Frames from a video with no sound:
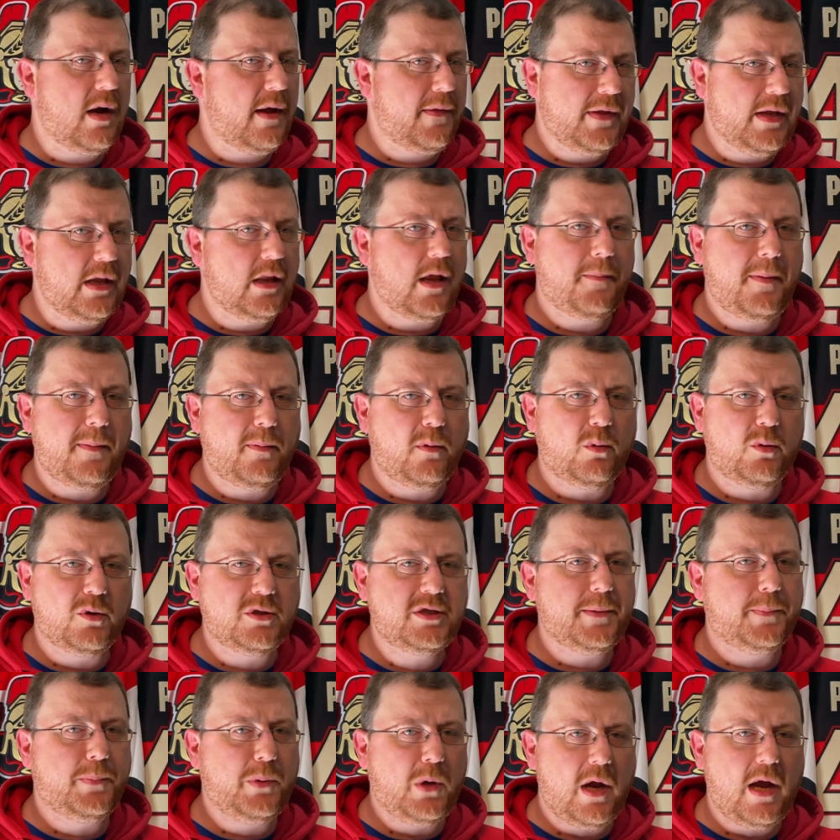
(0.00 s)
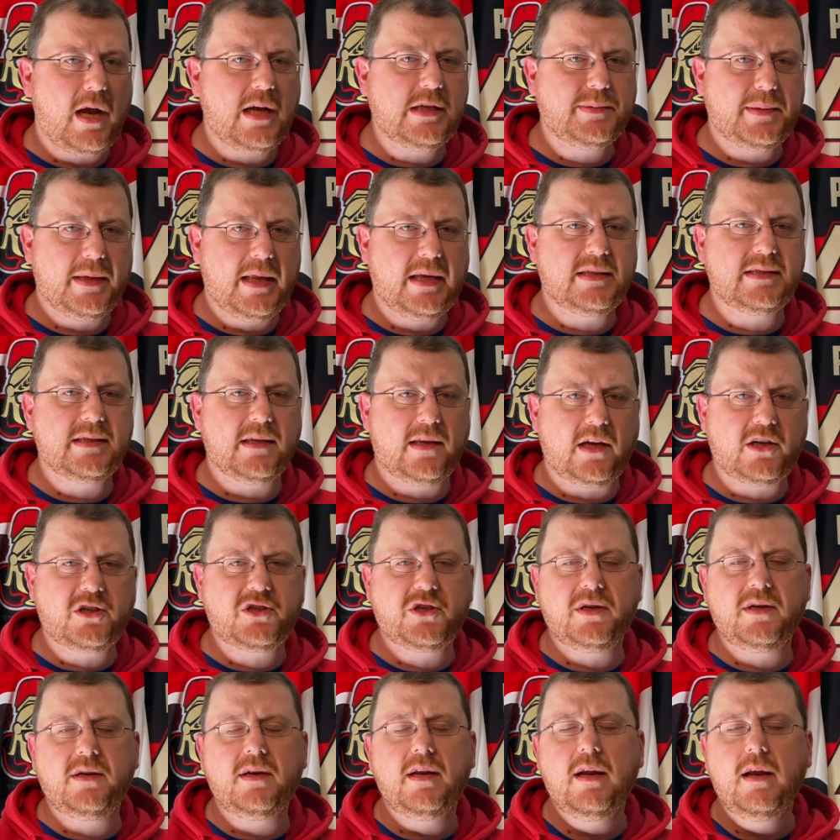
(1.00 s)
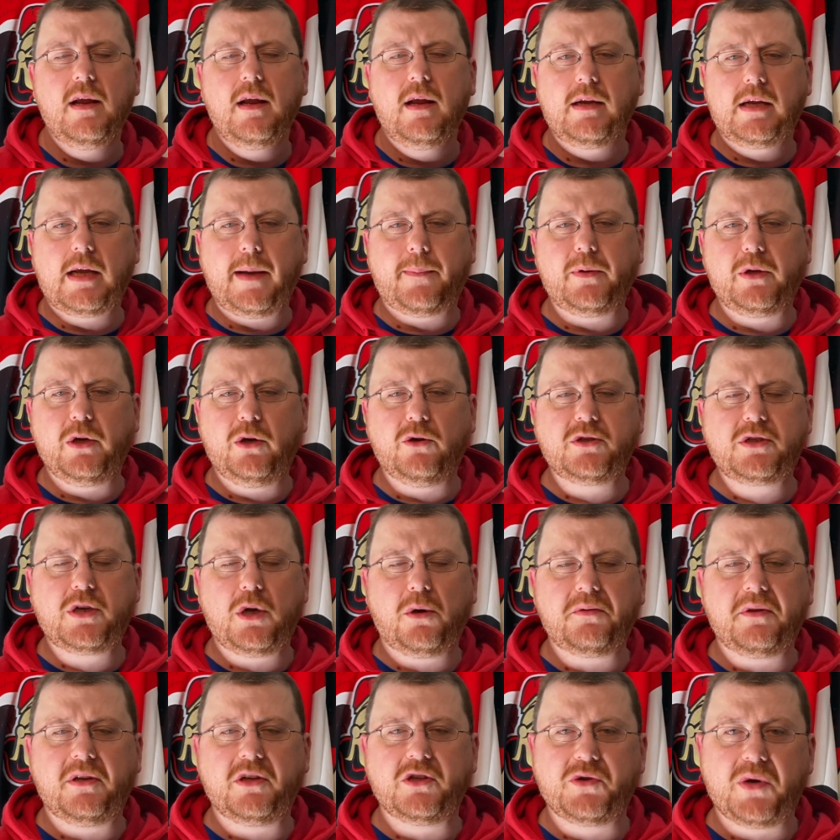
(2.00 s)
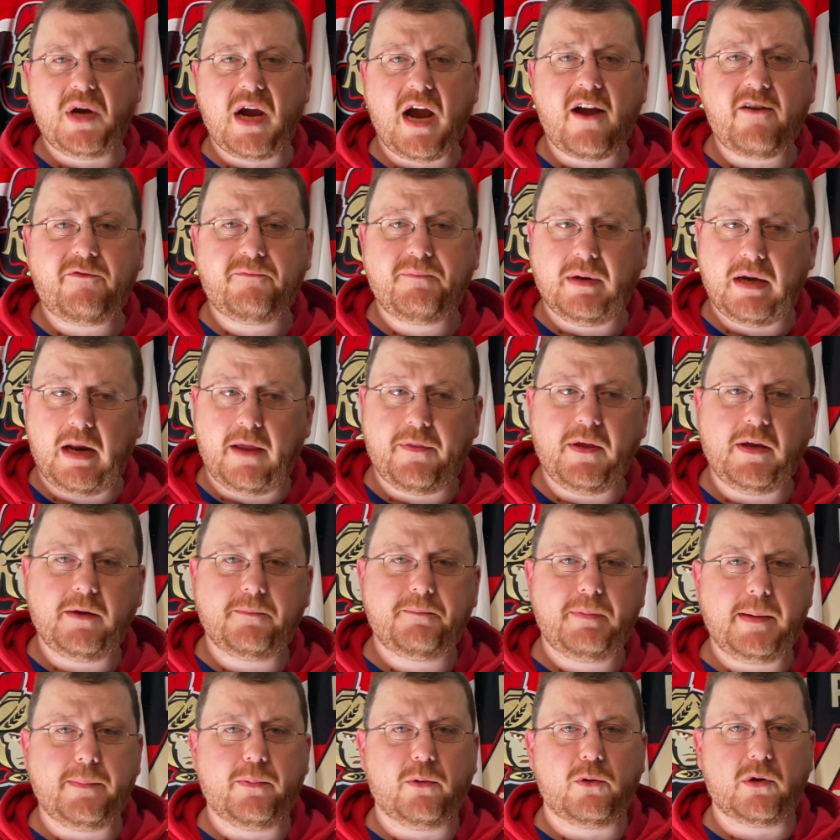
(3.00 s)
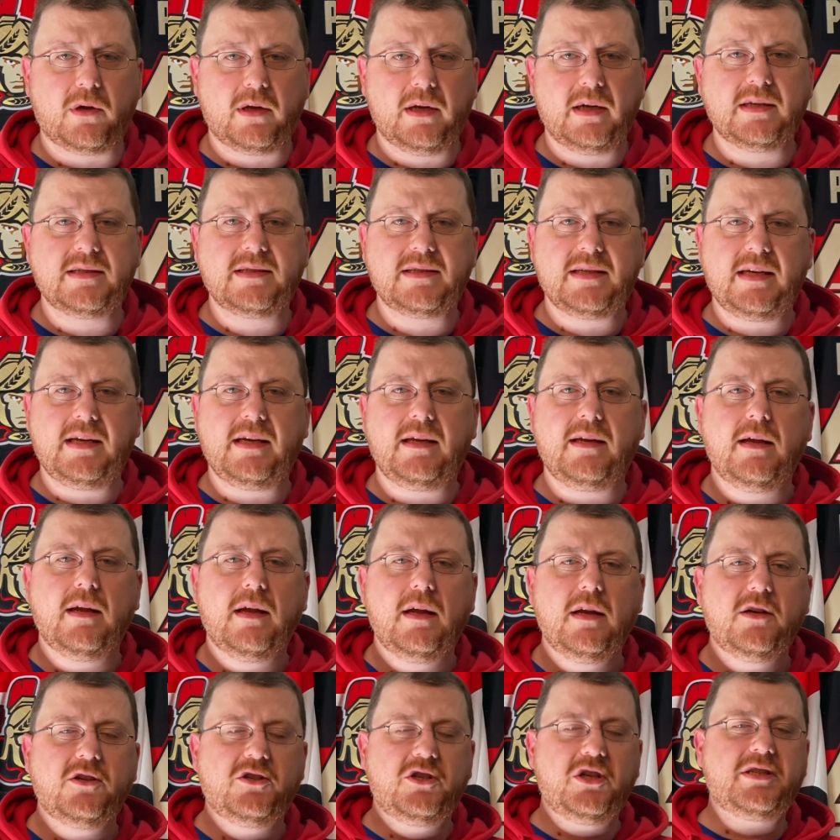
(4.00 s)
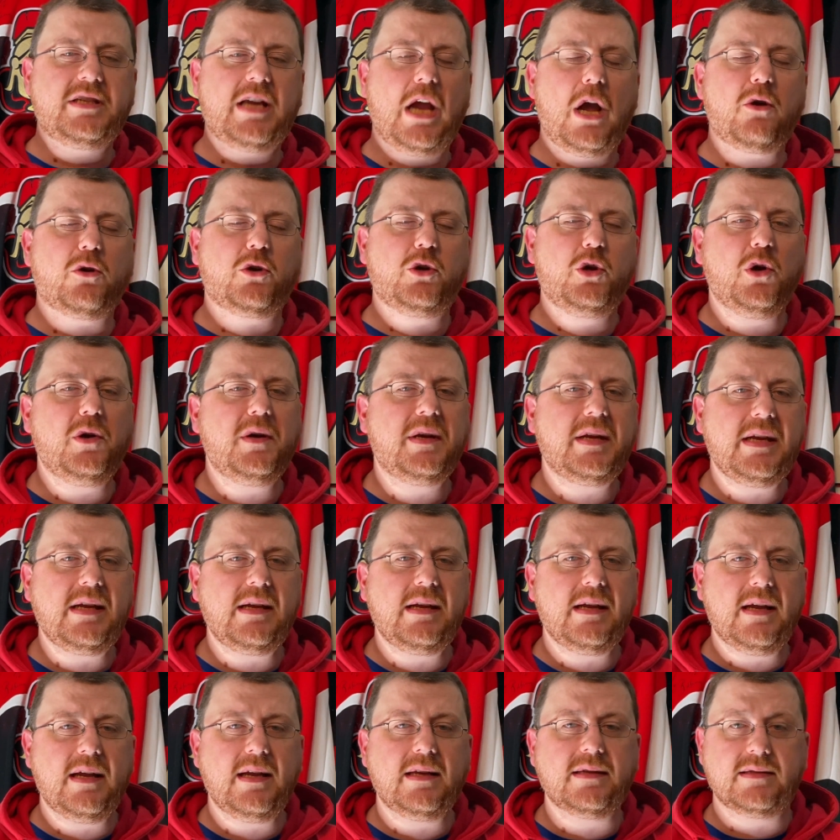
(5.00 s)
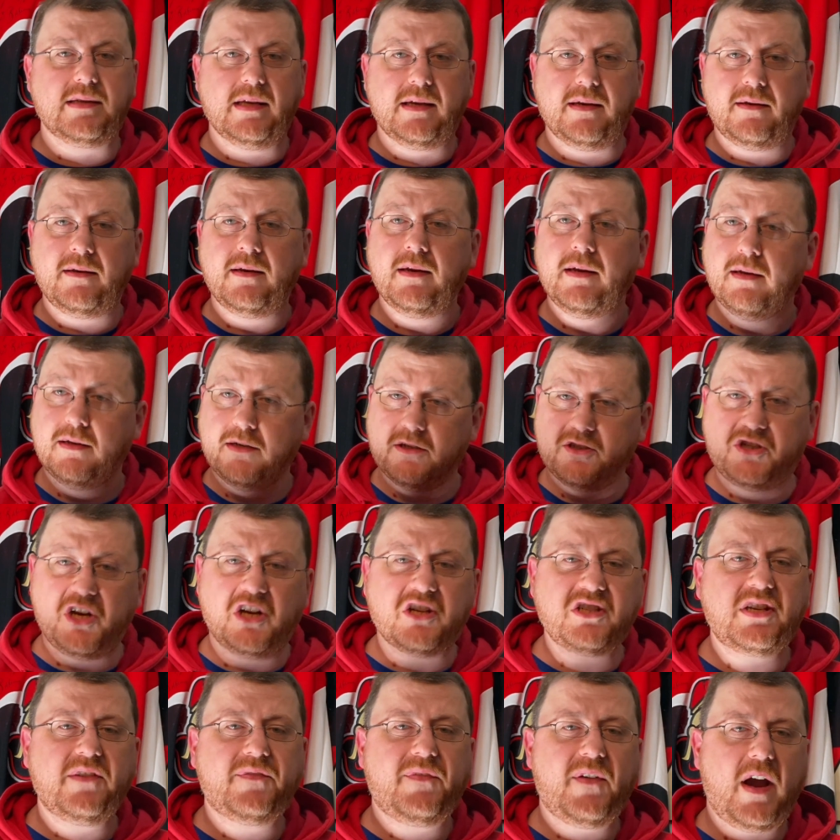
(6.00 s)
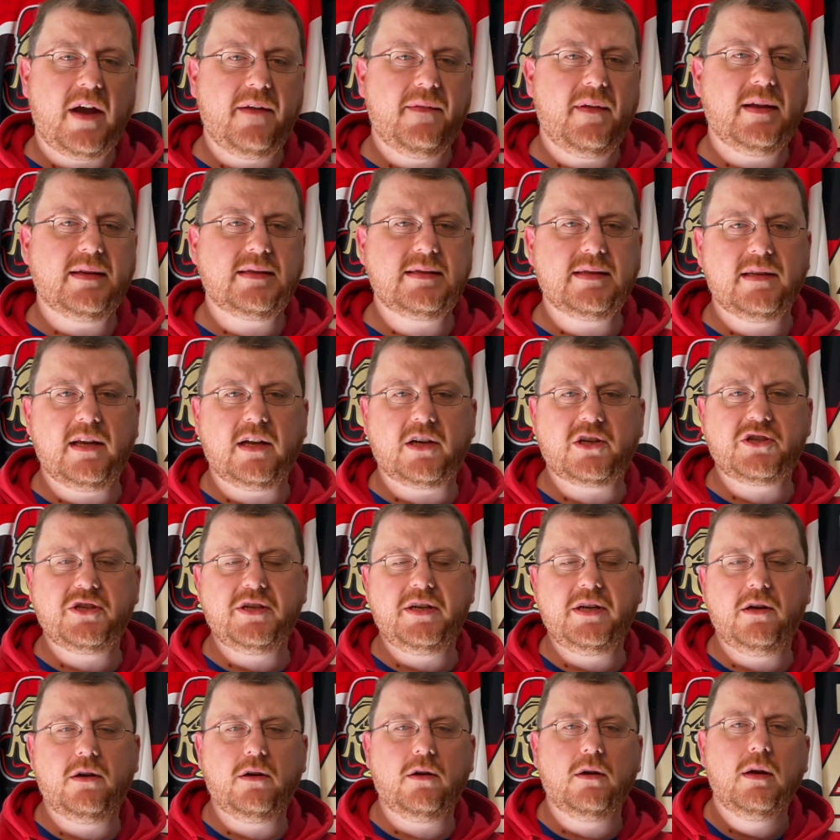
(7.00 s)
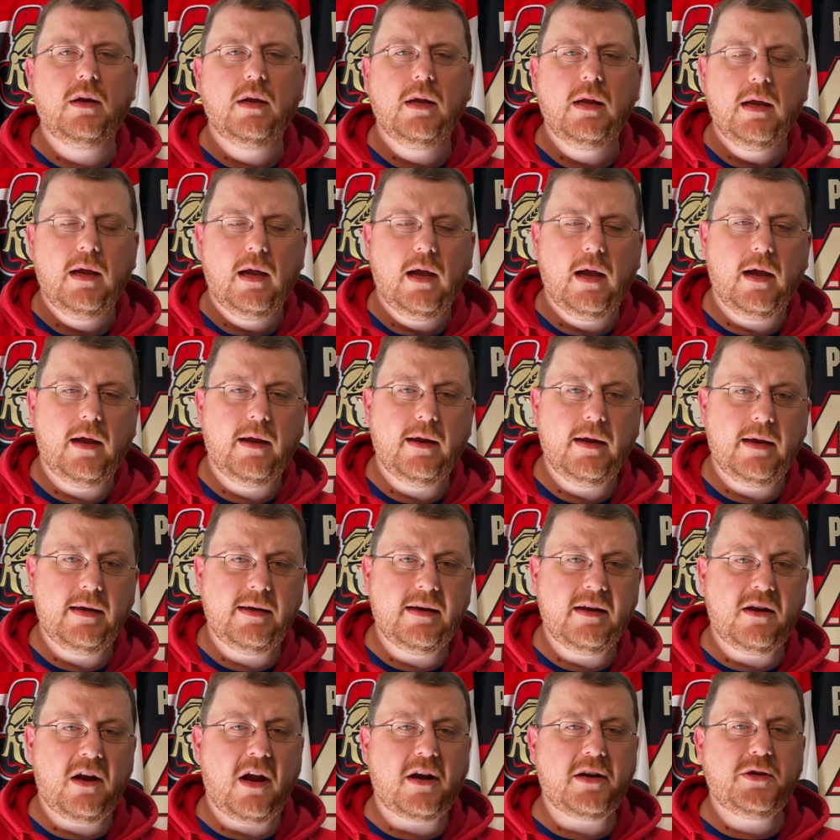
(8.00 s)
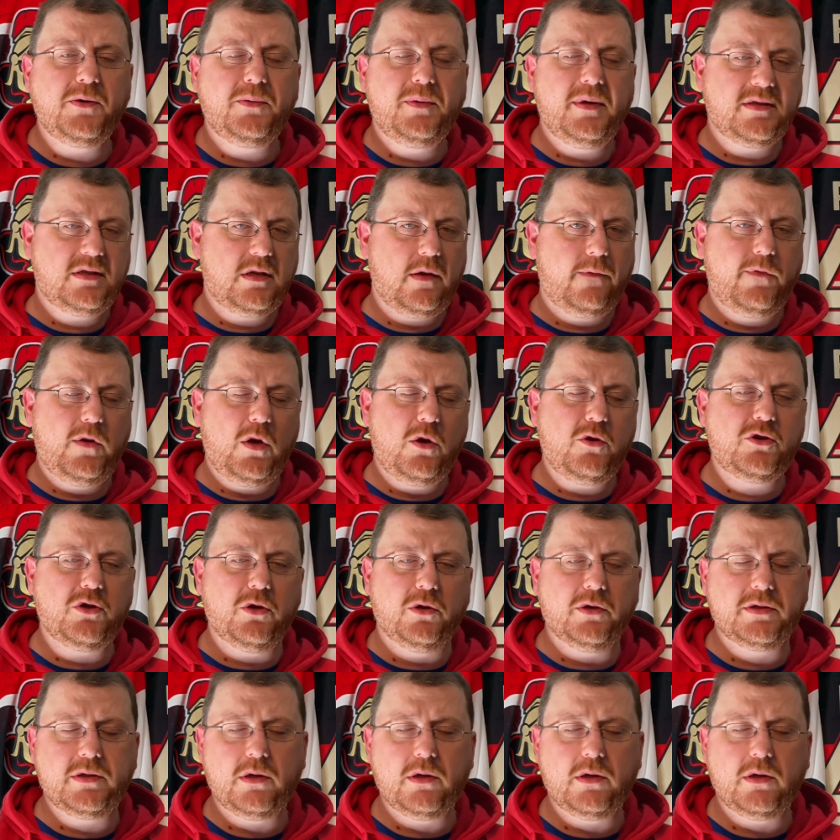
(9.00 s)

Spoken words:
I think a lot of people were surprised by that selection a couple years ago at the draft, but I think people are going to see just how good he is and justify that selection here in the not-too-distant future.